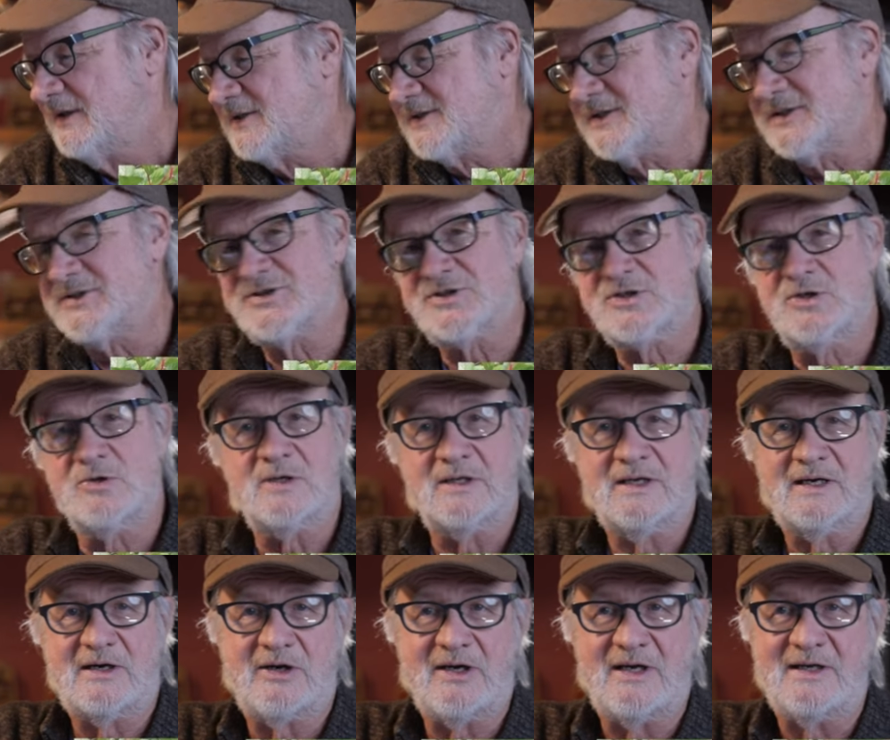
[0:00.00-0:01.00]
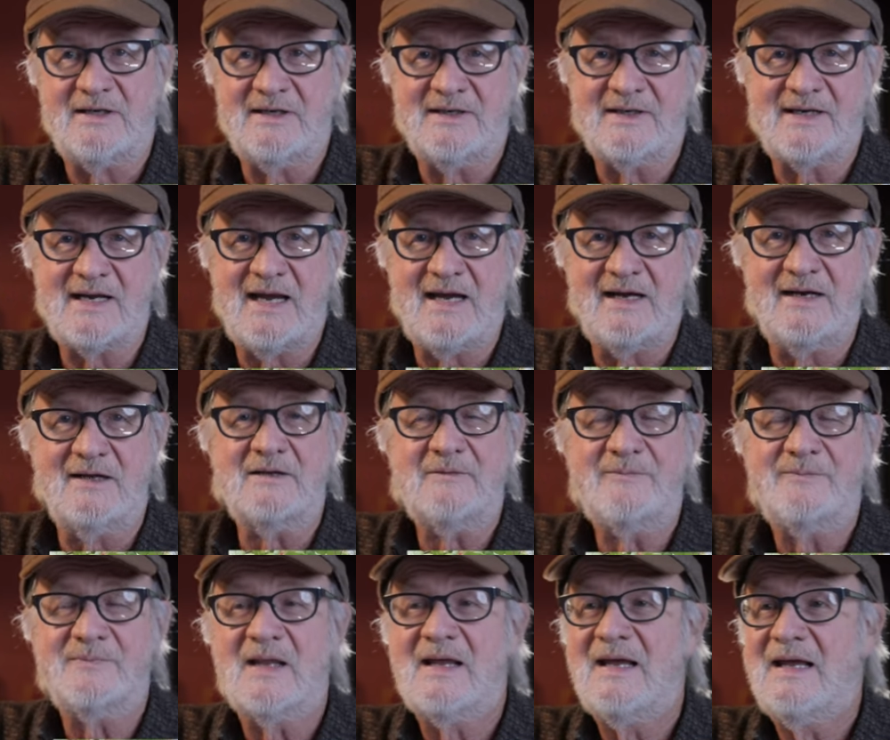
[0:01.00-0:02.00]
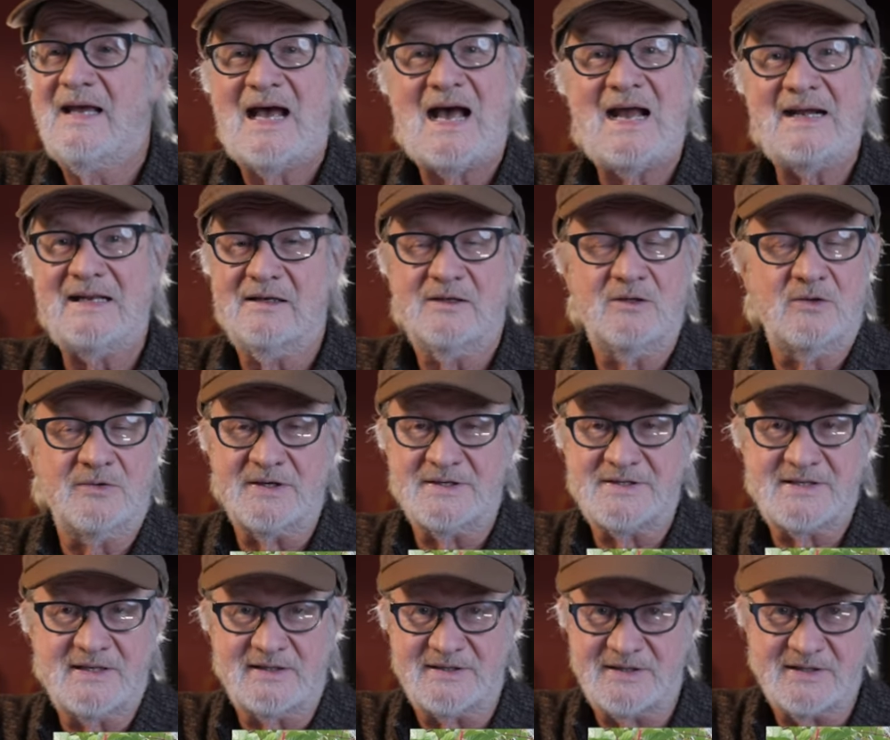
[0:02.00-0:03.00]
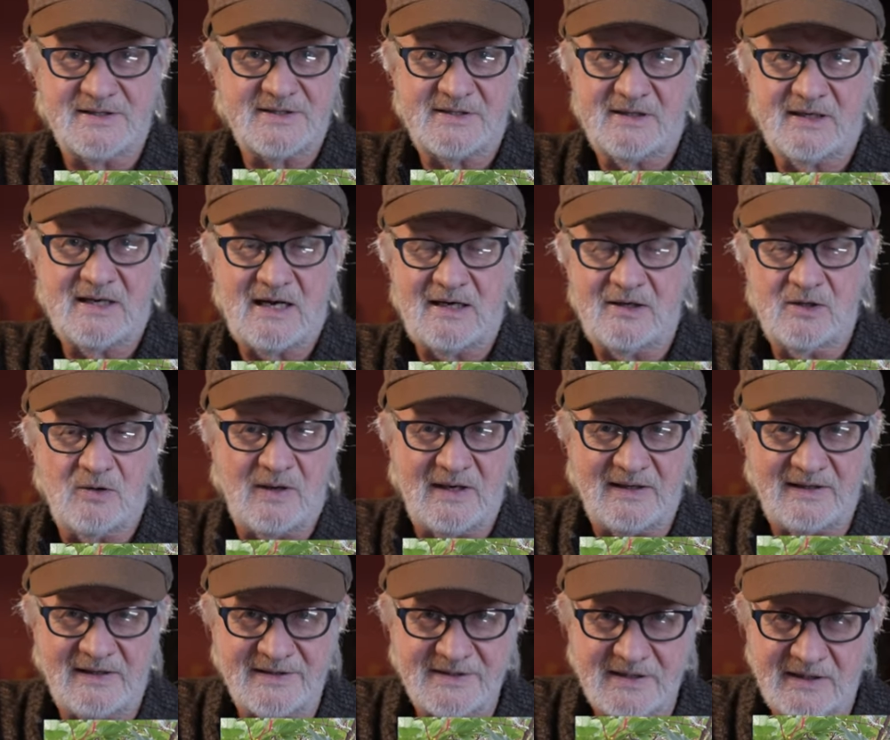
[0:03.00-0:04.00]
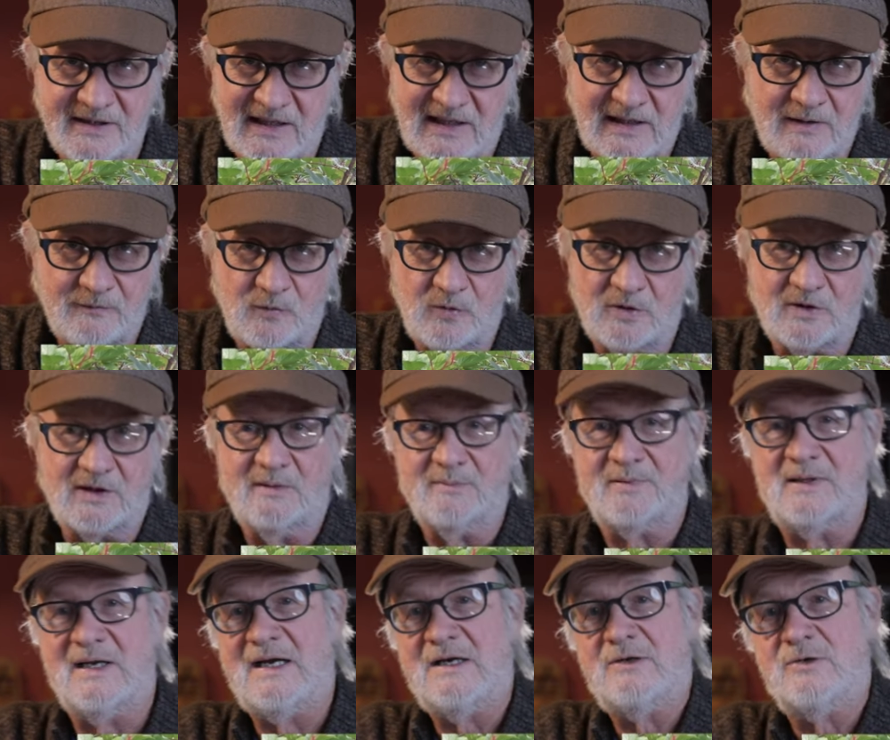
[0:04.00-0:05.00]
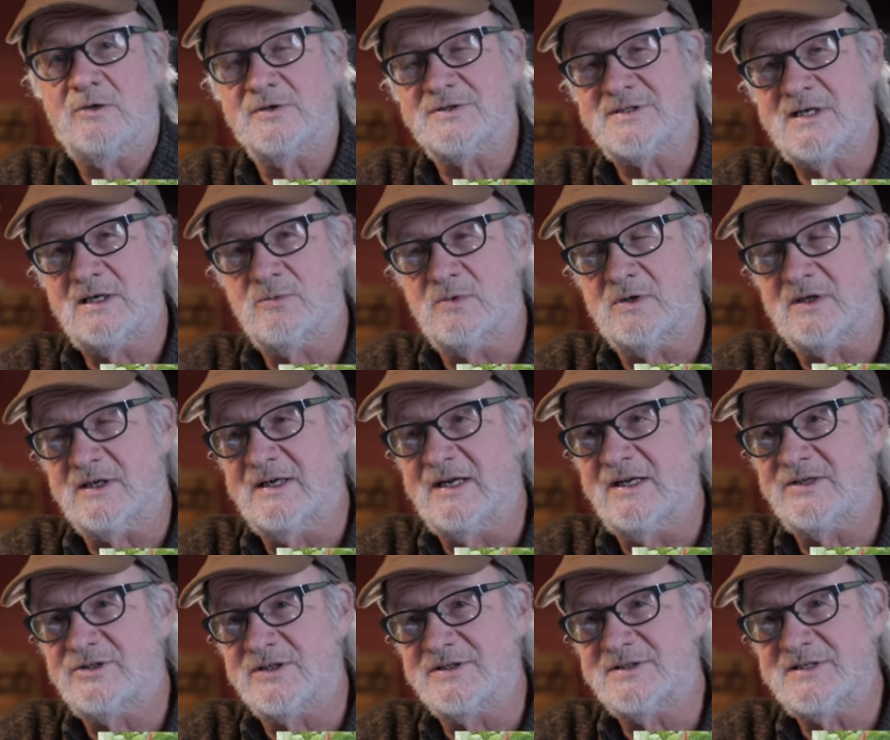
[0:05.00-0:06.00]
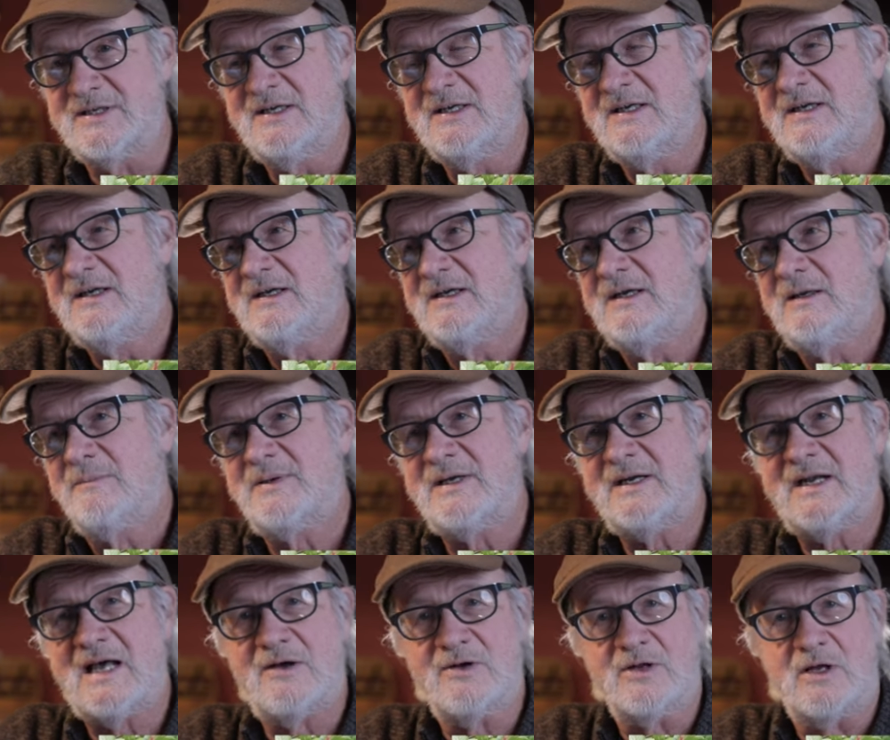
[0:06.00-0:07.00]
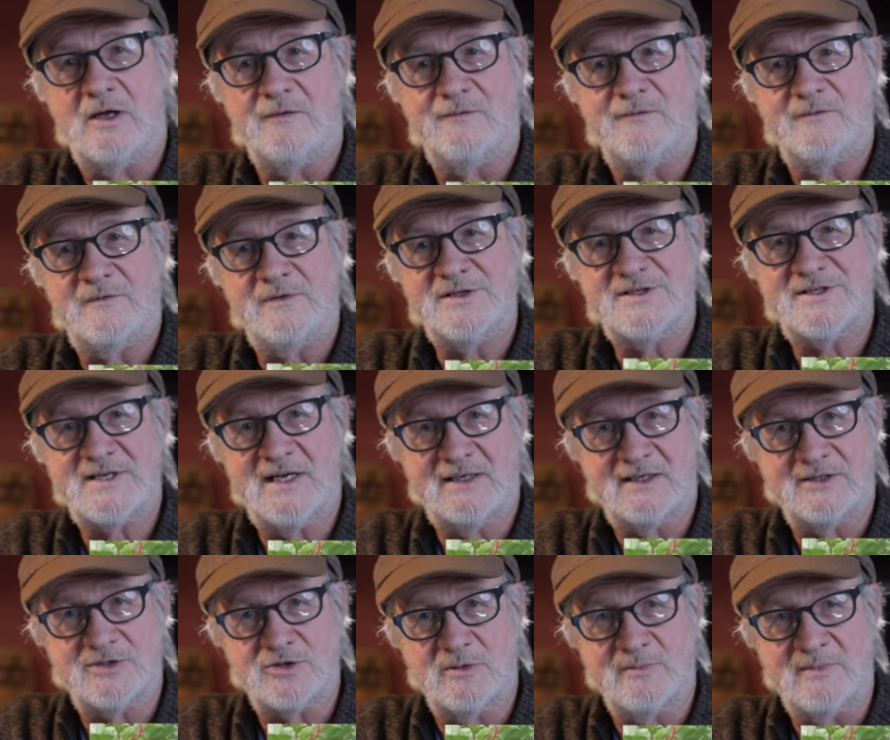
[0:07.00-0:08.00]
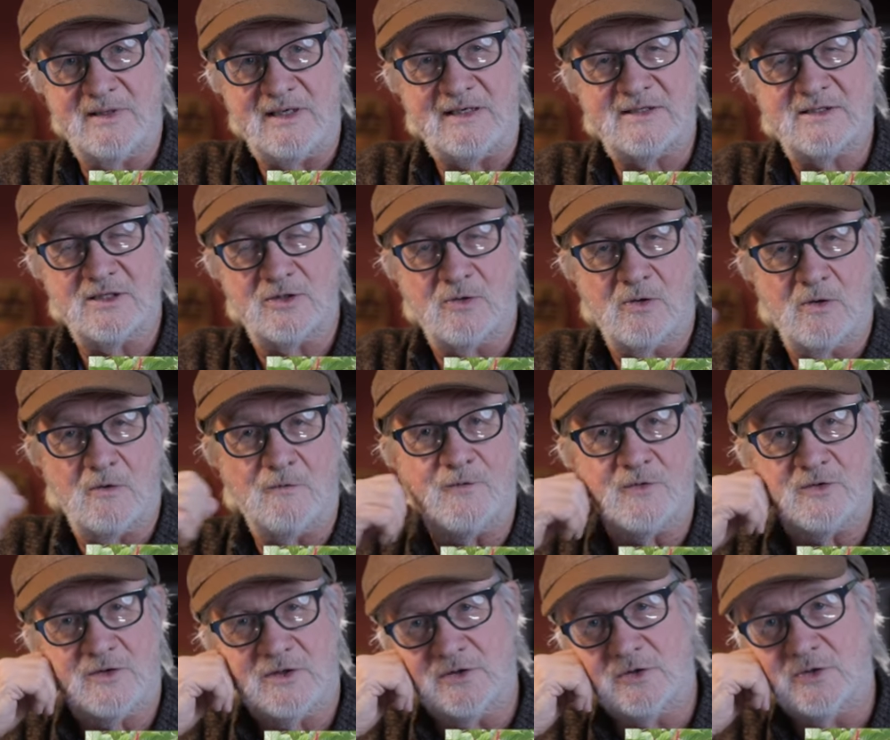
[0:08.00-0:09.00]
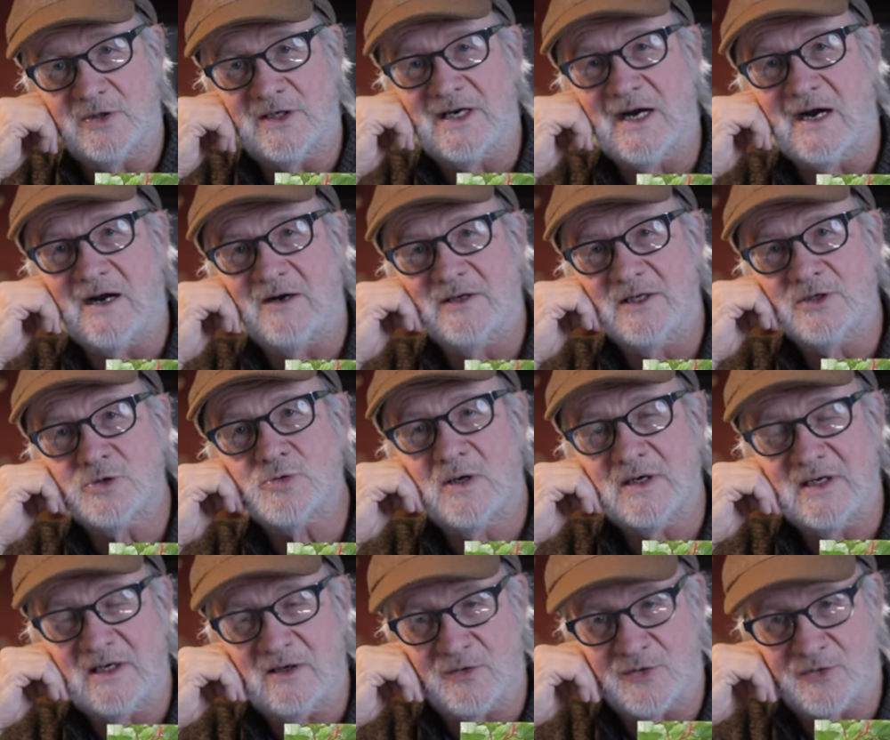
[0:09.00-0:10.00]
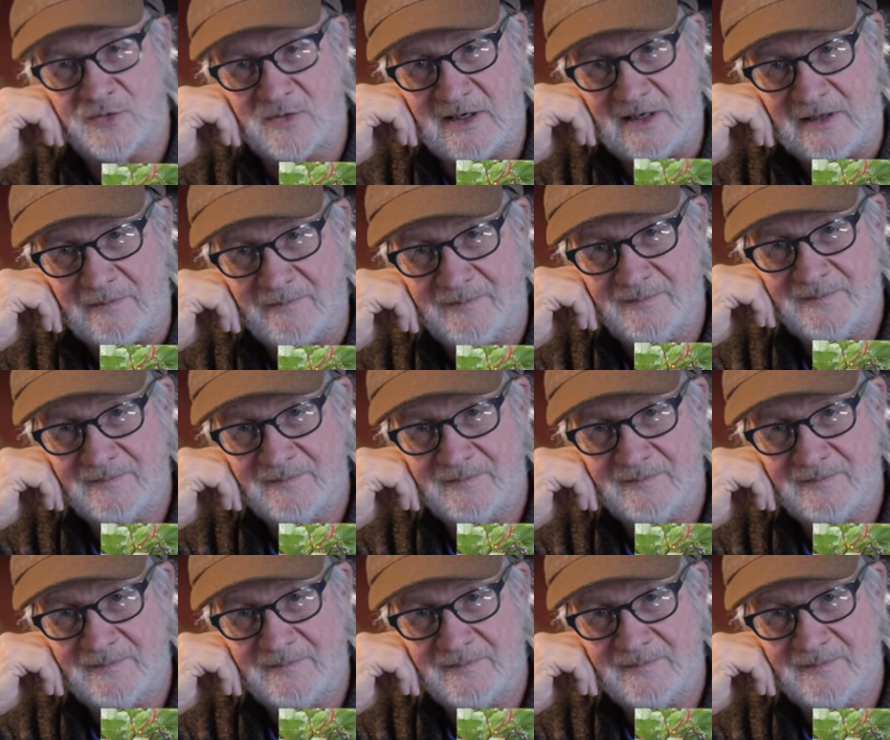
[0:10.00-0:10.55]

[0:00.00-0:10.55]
this is Scutellaria incana. I didn't know this existed. I had no idea it's a native woodland plant, grows on woodland edges. Piet Oudolf sent it to me to grow for the Lurie Garden in 2003.